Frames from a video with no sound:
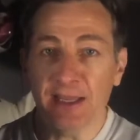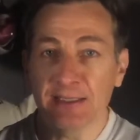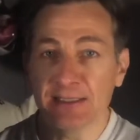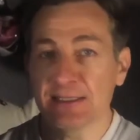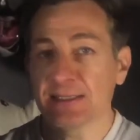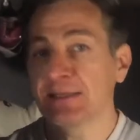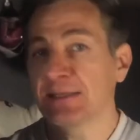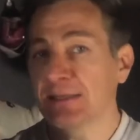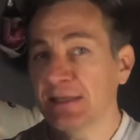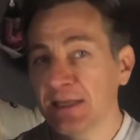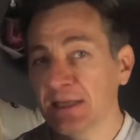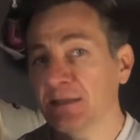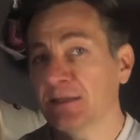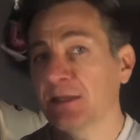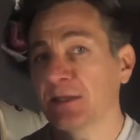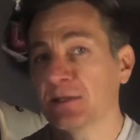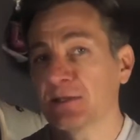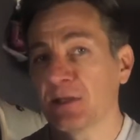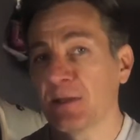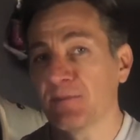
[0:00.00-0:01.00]

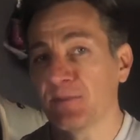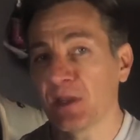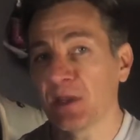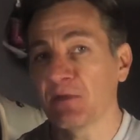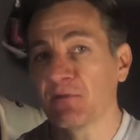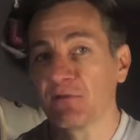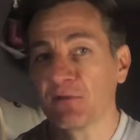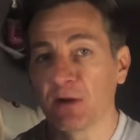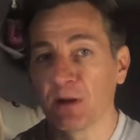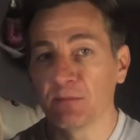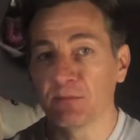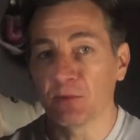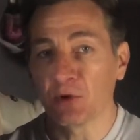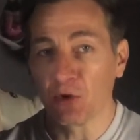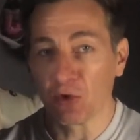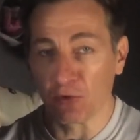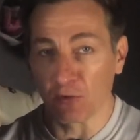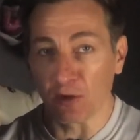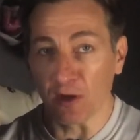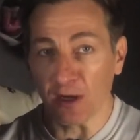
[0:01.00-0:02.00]
stealing something from
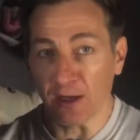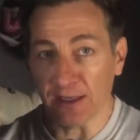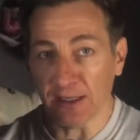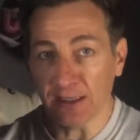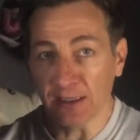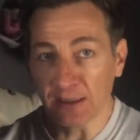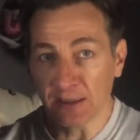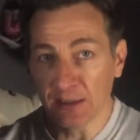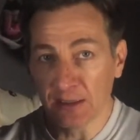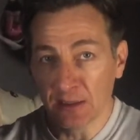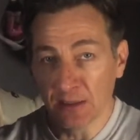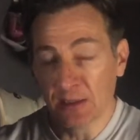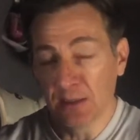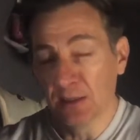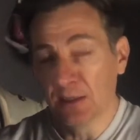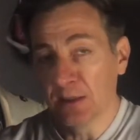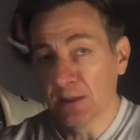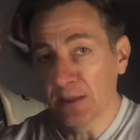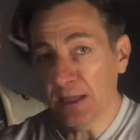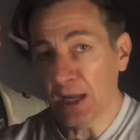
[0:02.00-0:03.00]
karate.
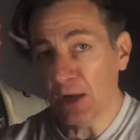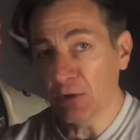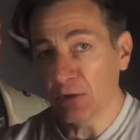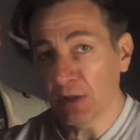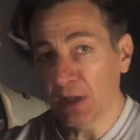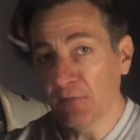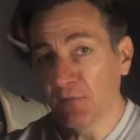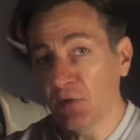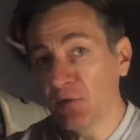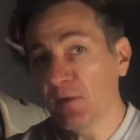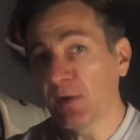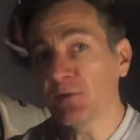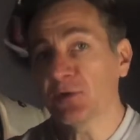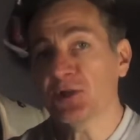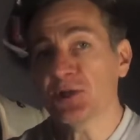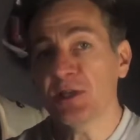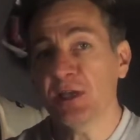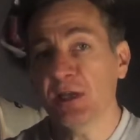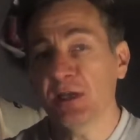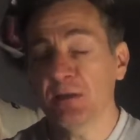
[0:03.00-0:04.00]
Now, if you've ever
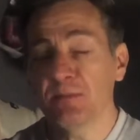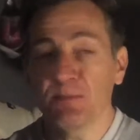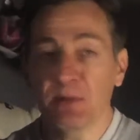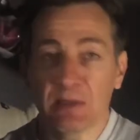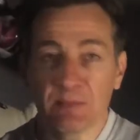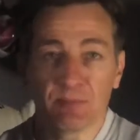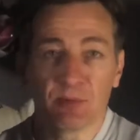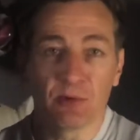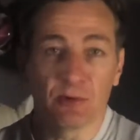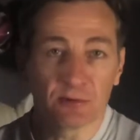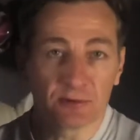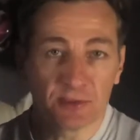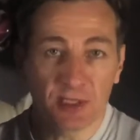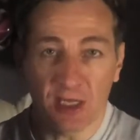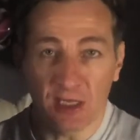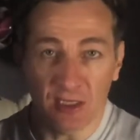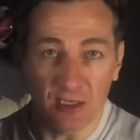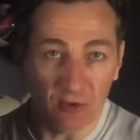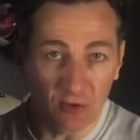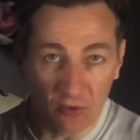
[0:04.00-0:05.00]
seen people
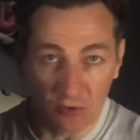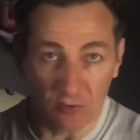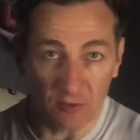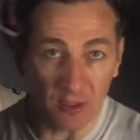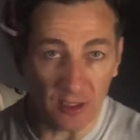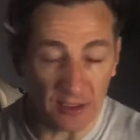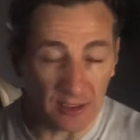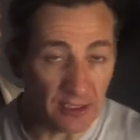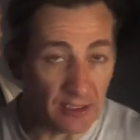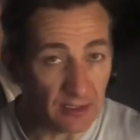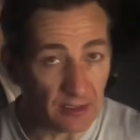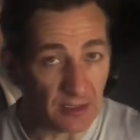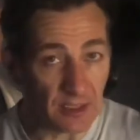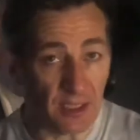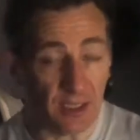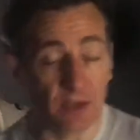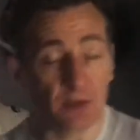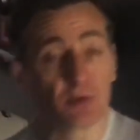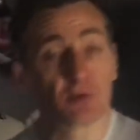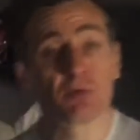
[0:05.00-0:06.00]
taking karate
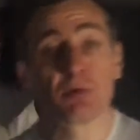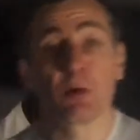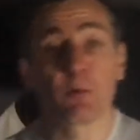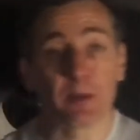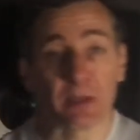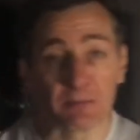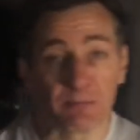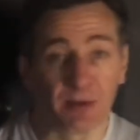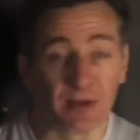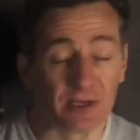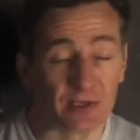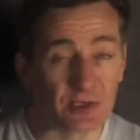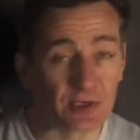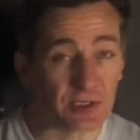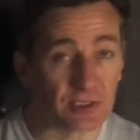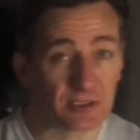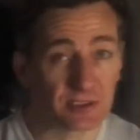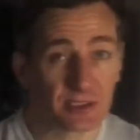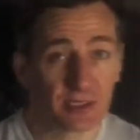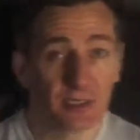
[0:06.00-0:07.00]
and throwing
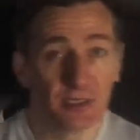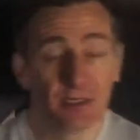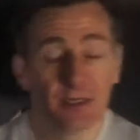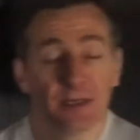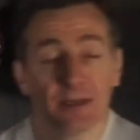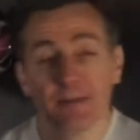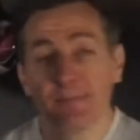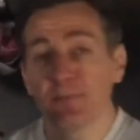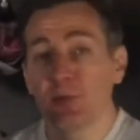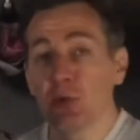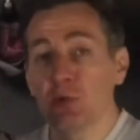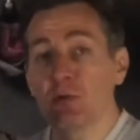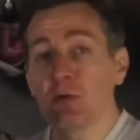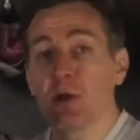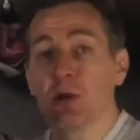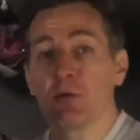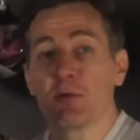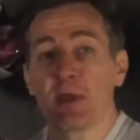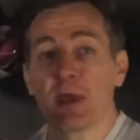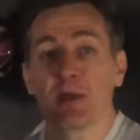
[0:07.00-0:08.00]
punches, you
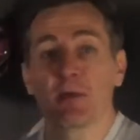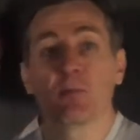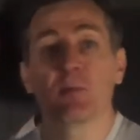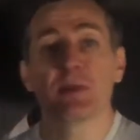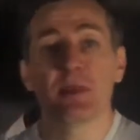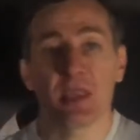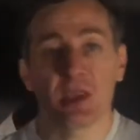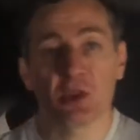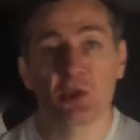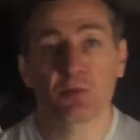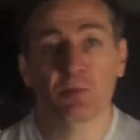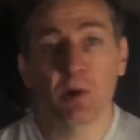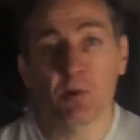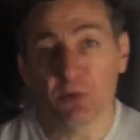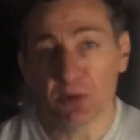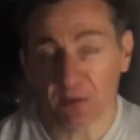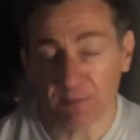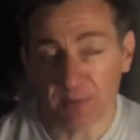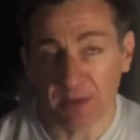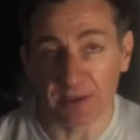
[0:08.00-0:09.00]
know that when they throw
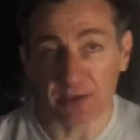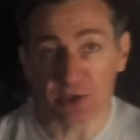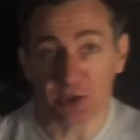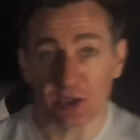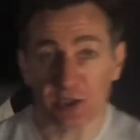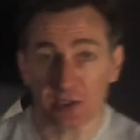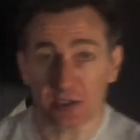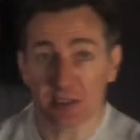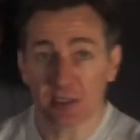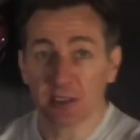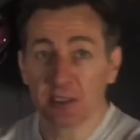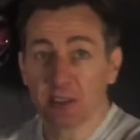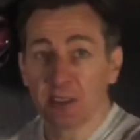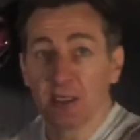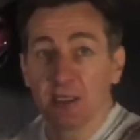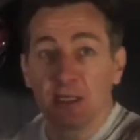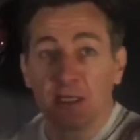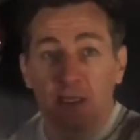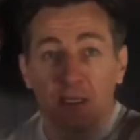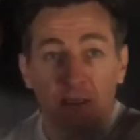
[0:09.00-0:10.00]
their punches,
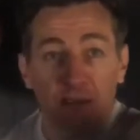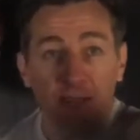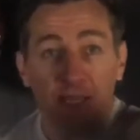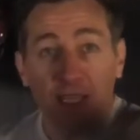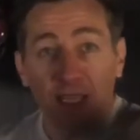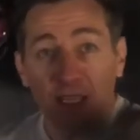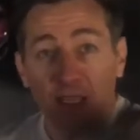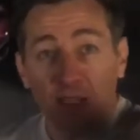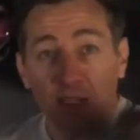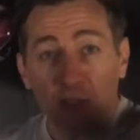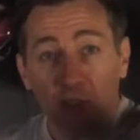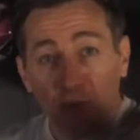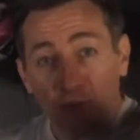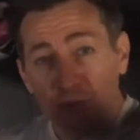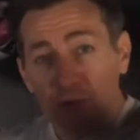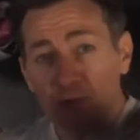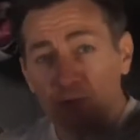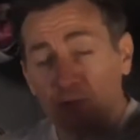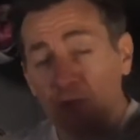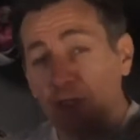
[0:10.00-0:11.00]
they
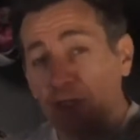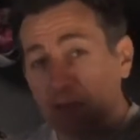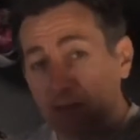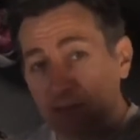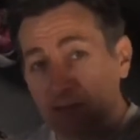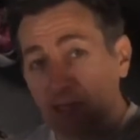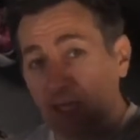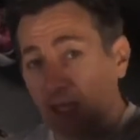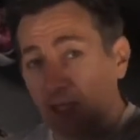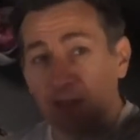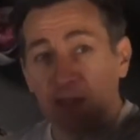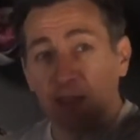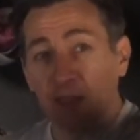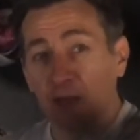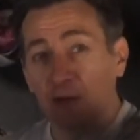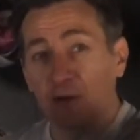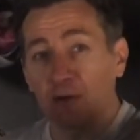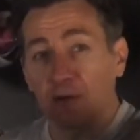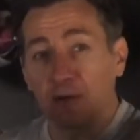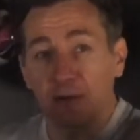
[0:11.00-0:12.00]
usually take
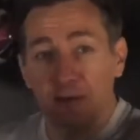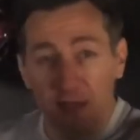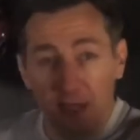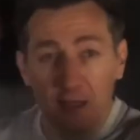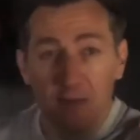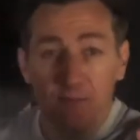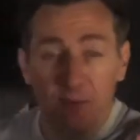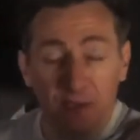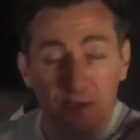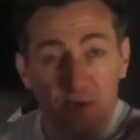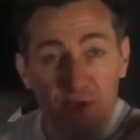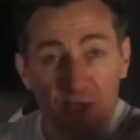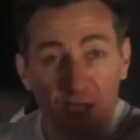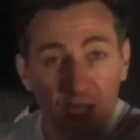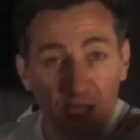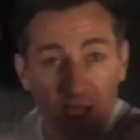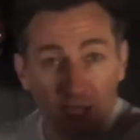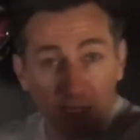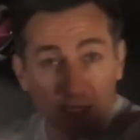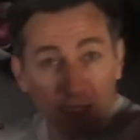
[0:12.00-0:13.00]
their non-punching
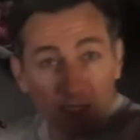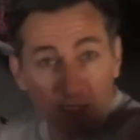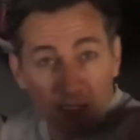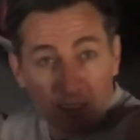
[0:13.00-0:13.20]
hand